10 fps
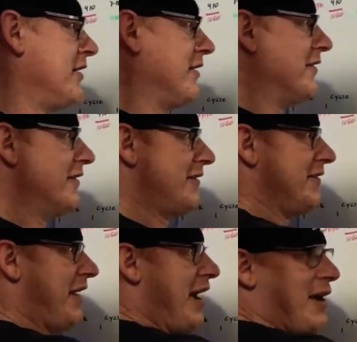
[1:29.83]
This is
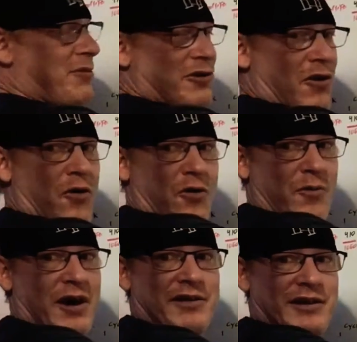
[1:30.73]
hammered home
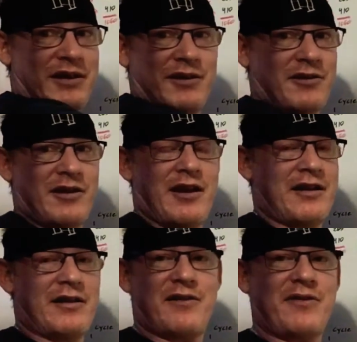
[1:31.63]
on the
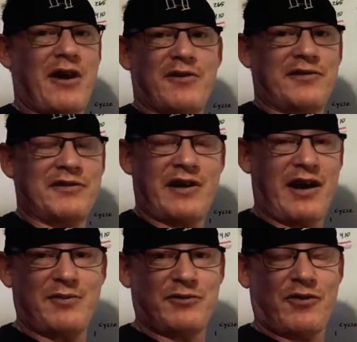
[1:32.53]
internet 1,000
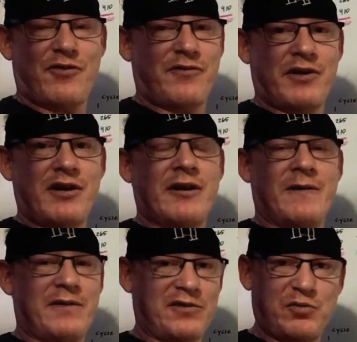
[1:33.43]
times over.
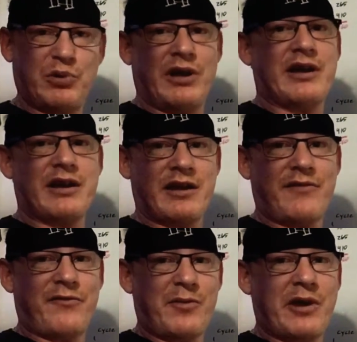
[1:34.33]
There's plenty of
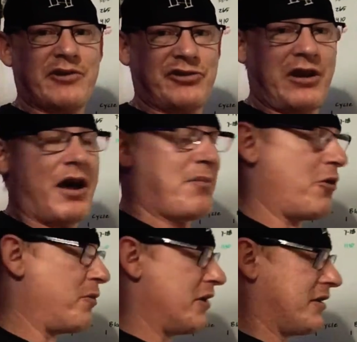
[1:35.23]
information on
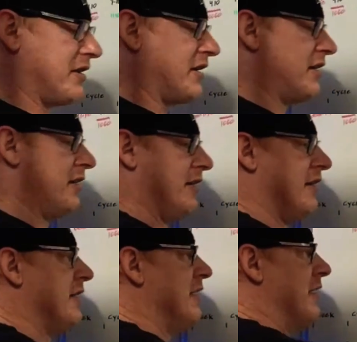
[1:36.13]
mobility.
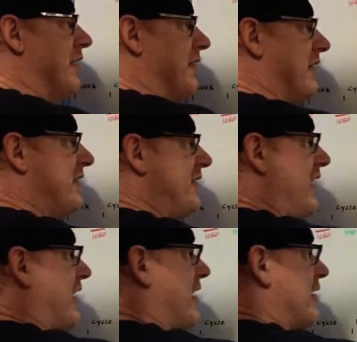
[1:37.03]
The
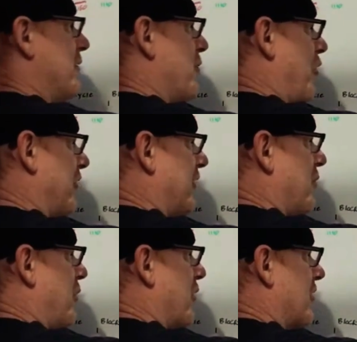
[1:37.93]
second most
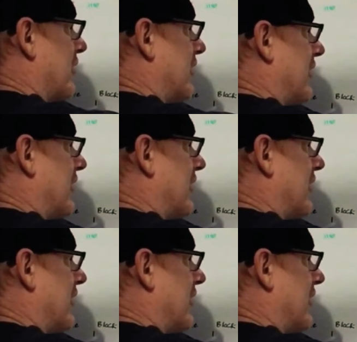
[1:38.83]
important